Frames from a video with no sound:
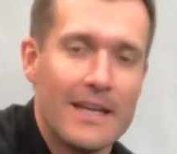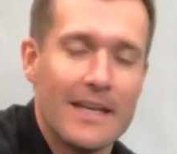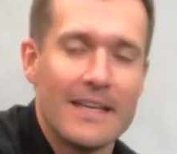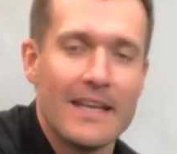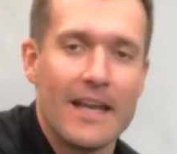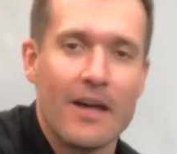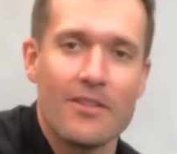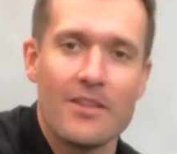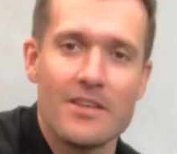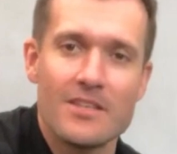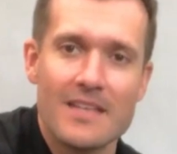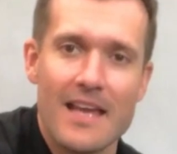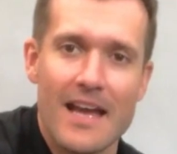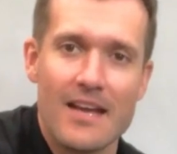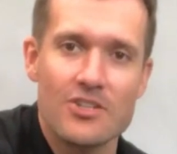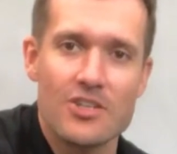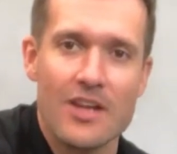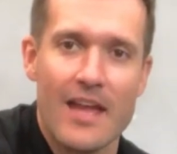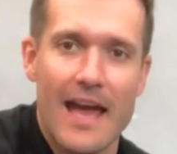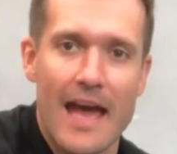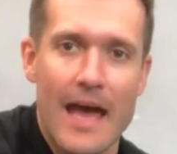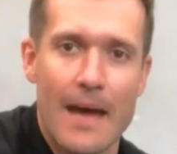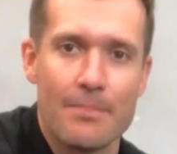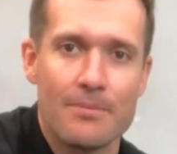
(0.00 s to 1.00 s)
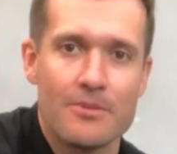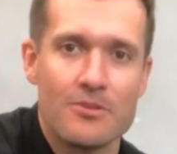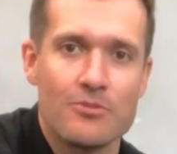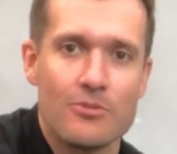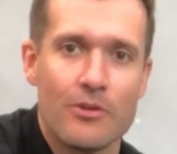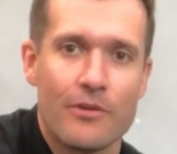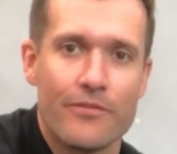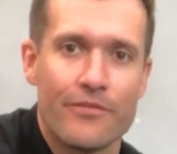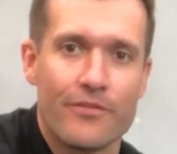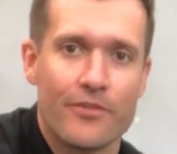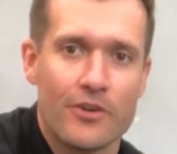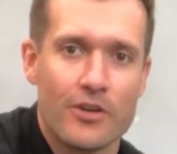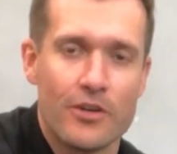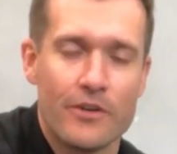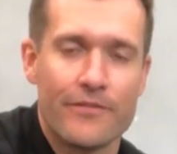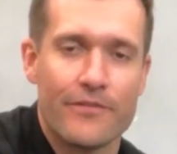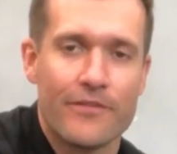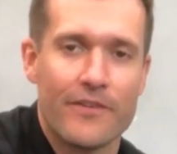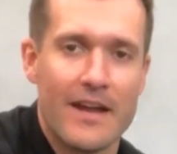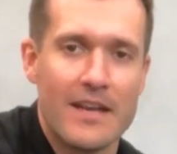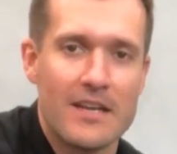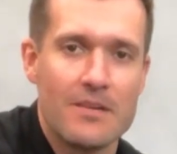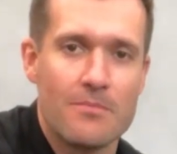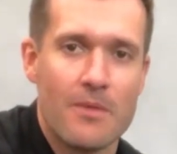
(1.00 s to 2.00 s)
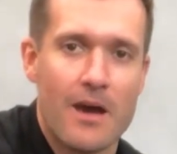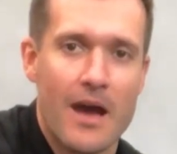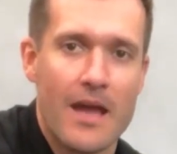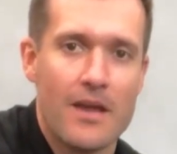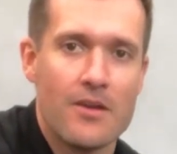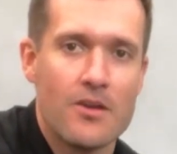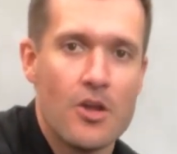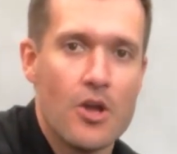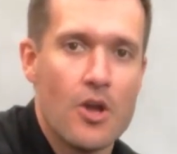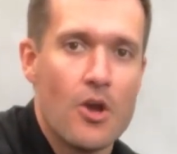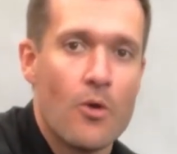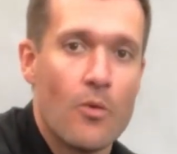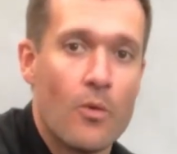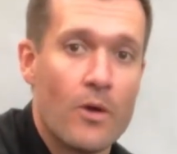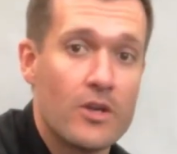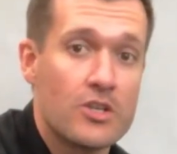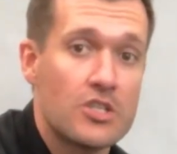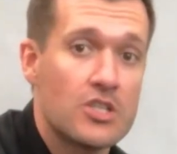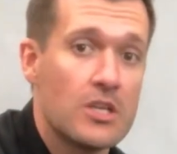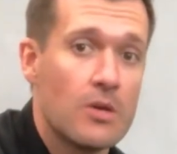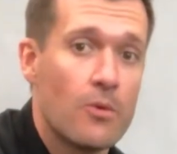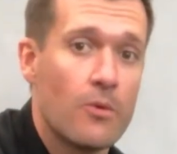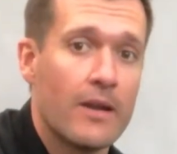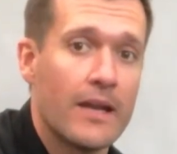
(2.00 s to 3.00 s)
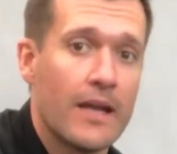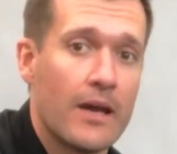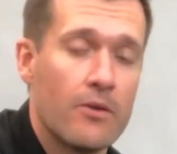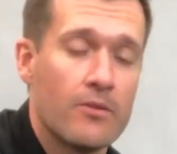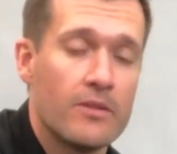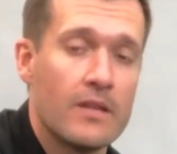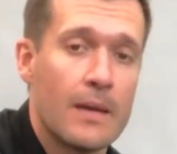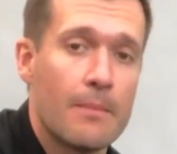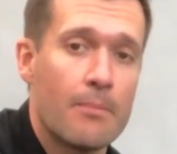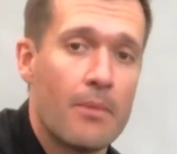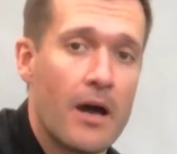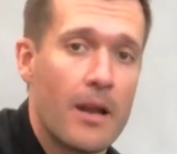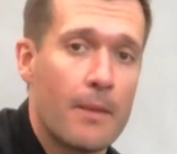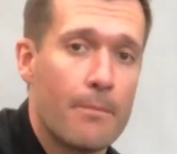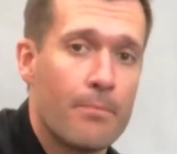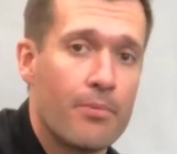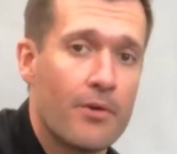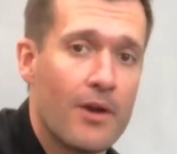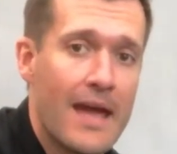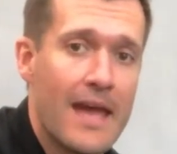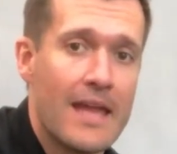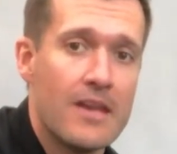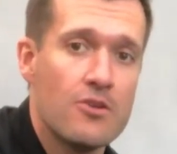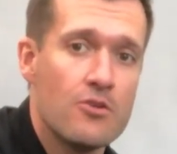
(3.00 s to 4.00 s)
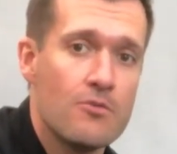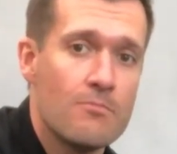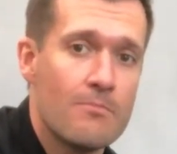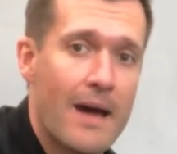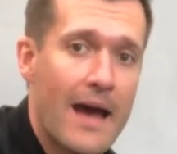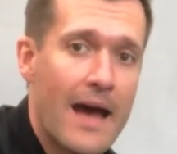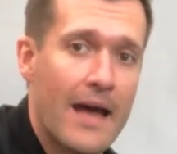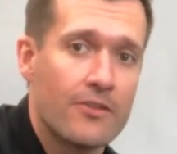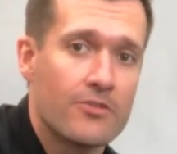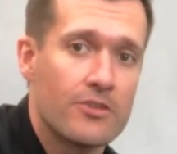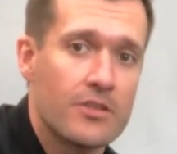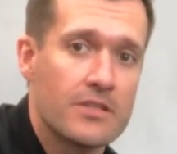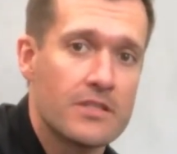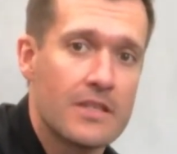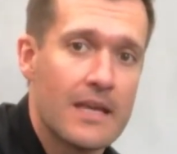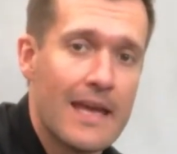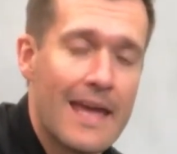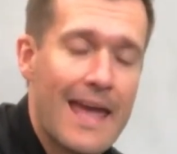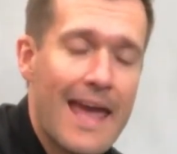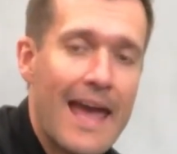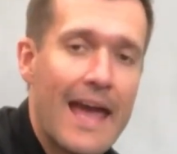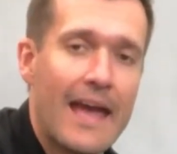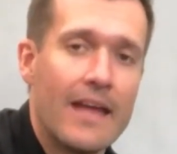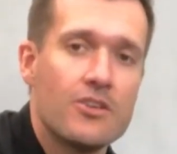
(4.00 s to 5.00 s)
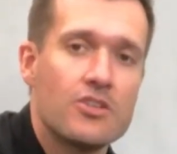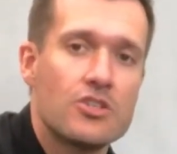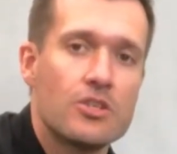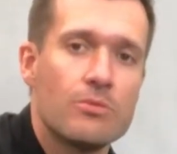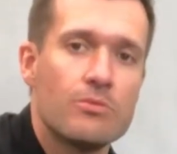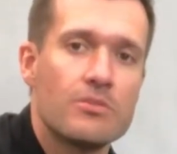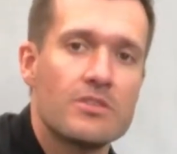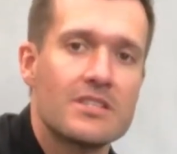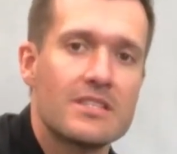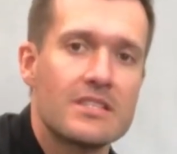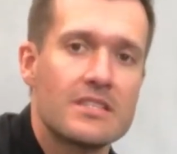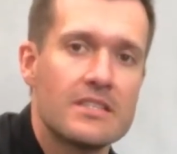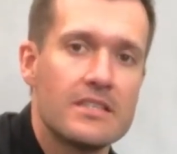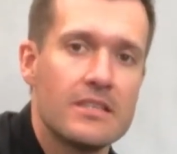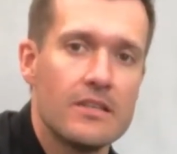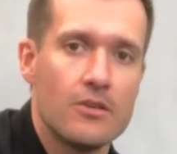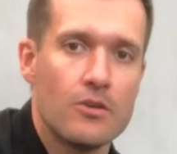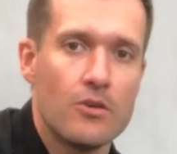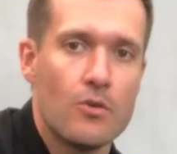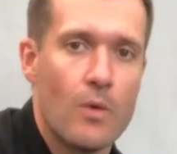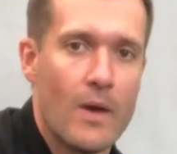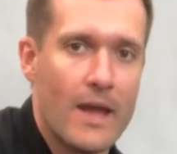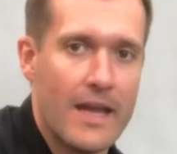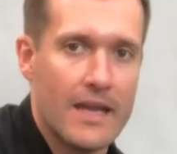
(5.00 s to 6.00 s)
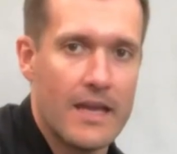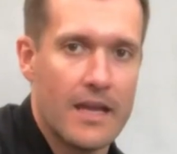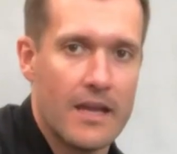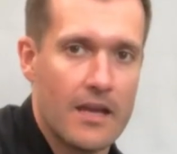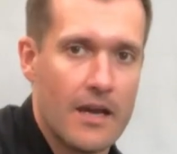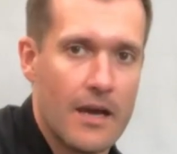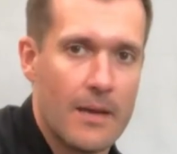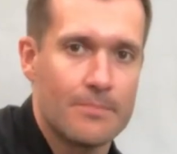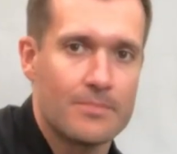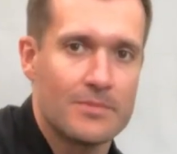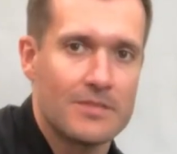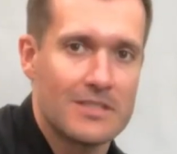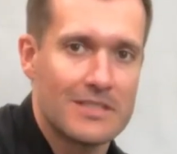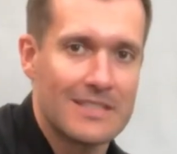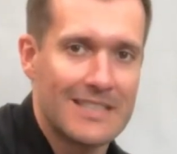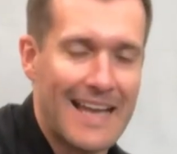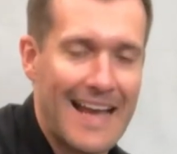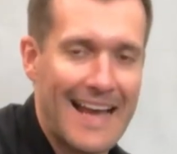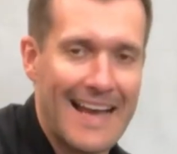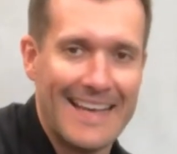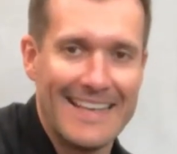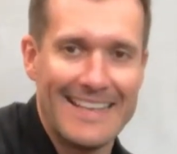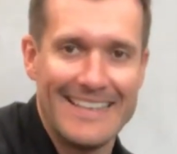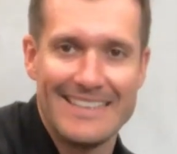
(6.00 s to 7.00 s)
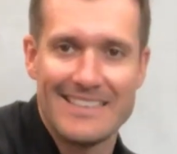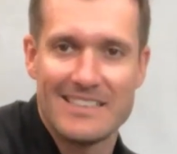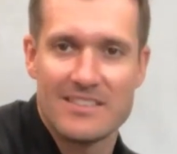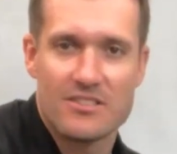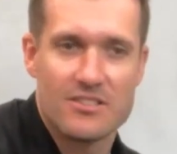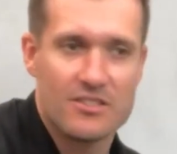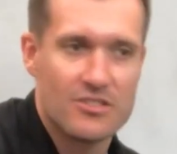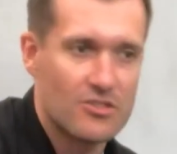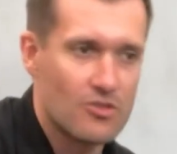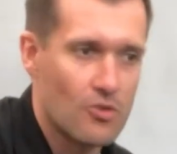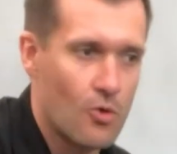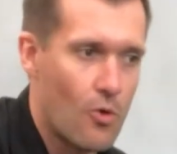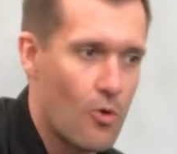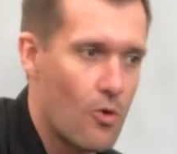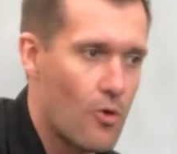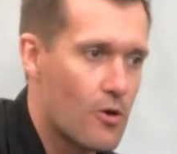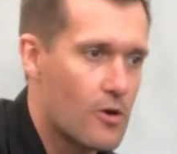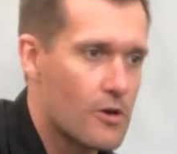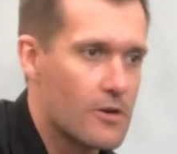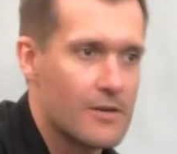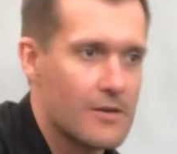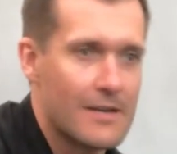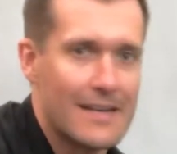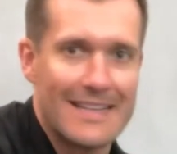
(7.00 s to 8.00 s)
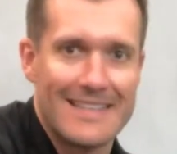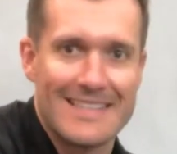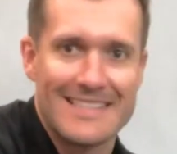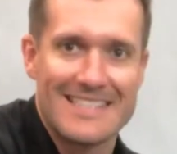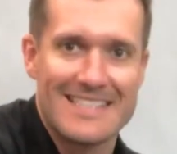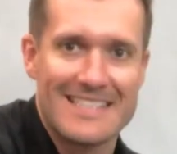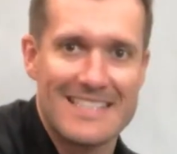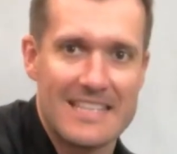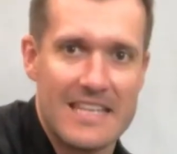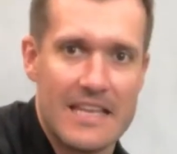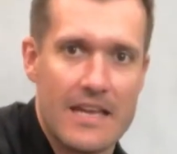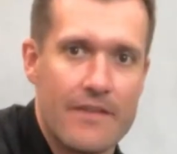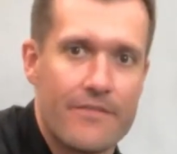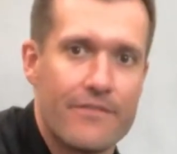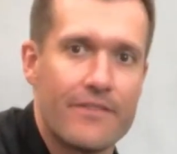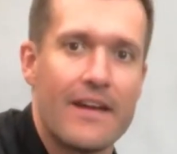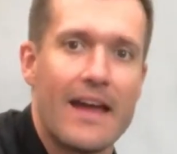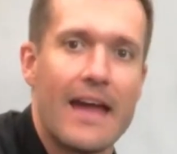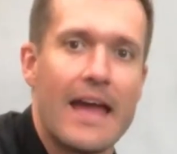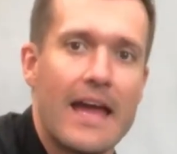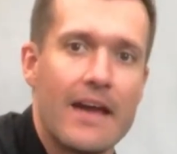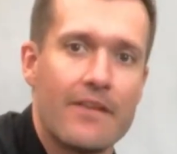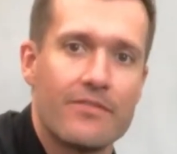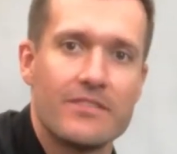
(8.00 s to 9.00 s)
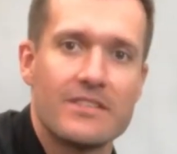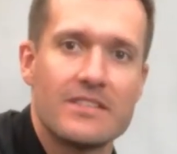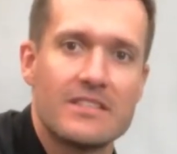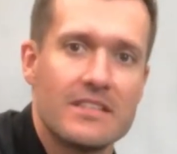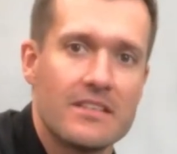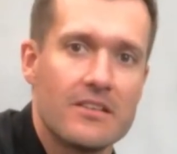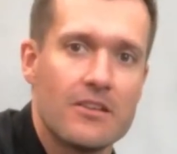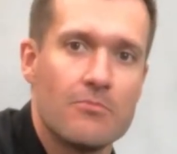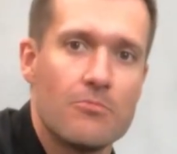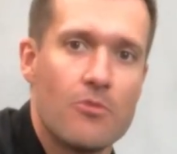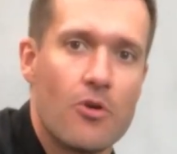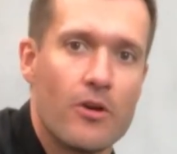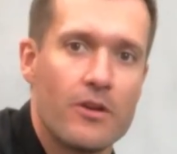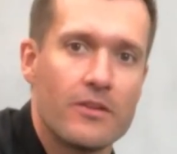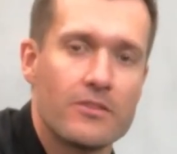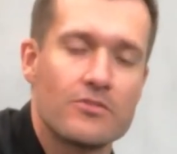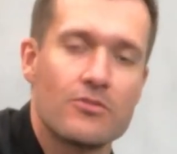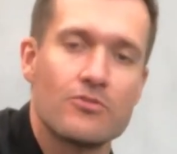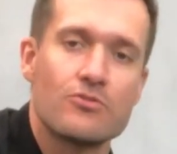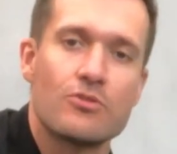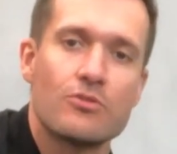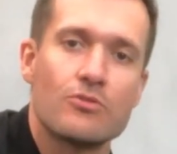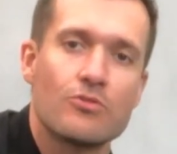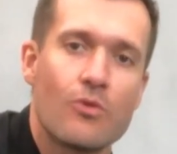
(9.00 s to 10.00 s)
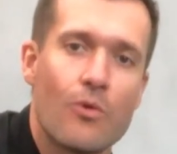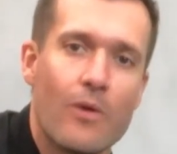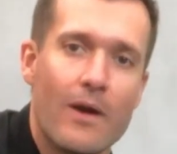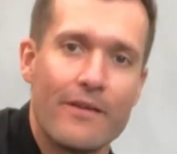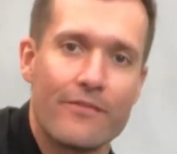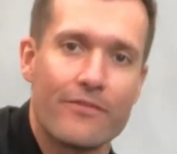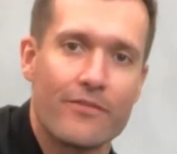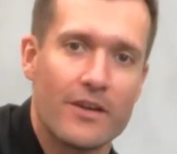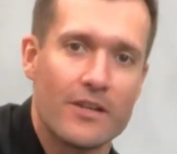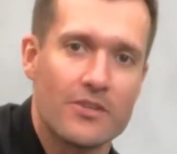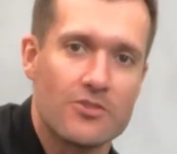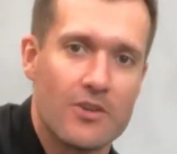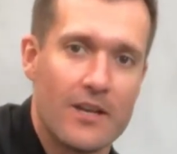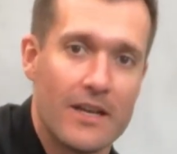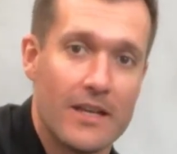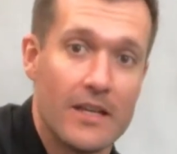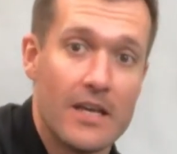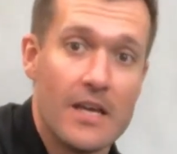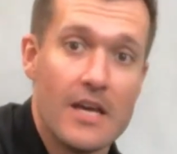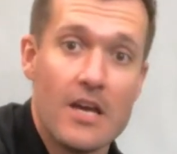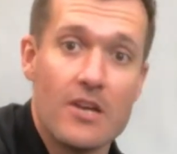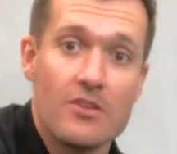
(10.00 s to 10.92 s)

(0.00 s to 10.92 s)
Now this actually happened to a good friend of mine where she went out and they bought a brand new mattress and she was still waking up tight, sore, and stiff every single morning, so she was quite frustrated.